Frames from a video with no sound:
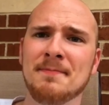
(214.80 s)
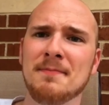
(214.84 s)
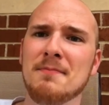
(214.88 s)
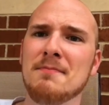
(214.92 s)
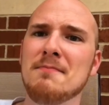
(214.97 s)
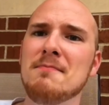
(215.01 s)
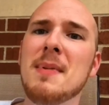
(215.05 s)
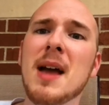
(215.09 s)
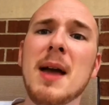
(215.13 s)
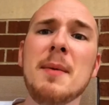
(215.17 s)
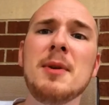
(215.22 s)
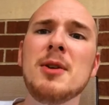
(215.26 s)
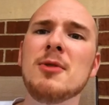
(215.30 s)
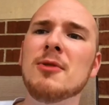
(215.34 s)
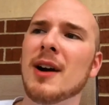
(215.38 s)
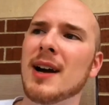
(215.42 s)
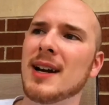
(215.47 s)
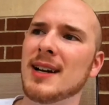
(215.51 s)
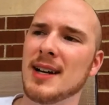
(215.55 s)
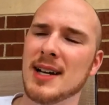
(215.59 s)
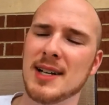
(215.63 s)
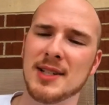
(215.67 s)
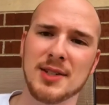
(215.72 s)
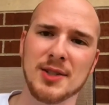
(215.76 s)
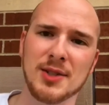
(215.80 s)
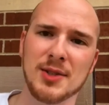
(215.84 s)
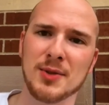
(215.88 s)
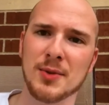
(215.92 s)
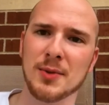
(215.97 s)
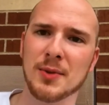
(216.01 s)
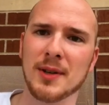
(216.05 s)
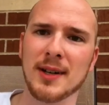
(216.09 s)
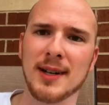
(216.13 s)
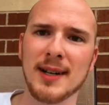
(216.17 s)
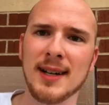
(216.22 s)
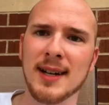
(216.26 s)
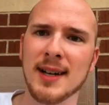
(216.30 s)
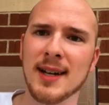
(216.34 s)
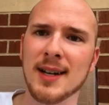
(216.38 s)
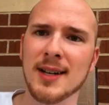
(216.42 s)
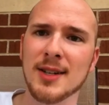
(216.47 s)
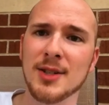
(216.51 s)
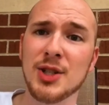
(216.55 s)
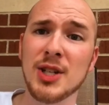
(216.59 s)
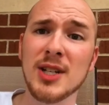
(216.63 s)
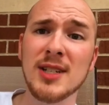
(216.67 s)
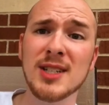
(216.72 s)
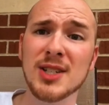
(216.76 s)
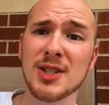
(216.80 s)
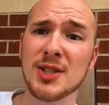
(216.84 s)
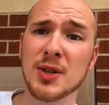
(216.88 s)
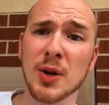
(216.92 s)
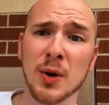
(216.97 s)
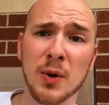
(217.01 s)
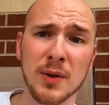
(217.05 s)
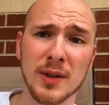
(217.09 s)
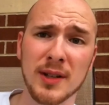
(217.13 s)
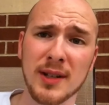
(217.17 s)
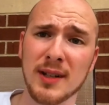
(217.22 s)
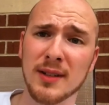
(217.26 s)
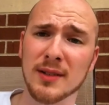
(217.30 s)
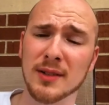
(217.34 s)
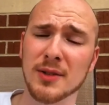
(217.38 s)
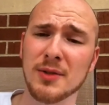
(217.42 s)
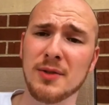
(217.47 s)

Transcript: Maybe you recognize the story. Jesus told it in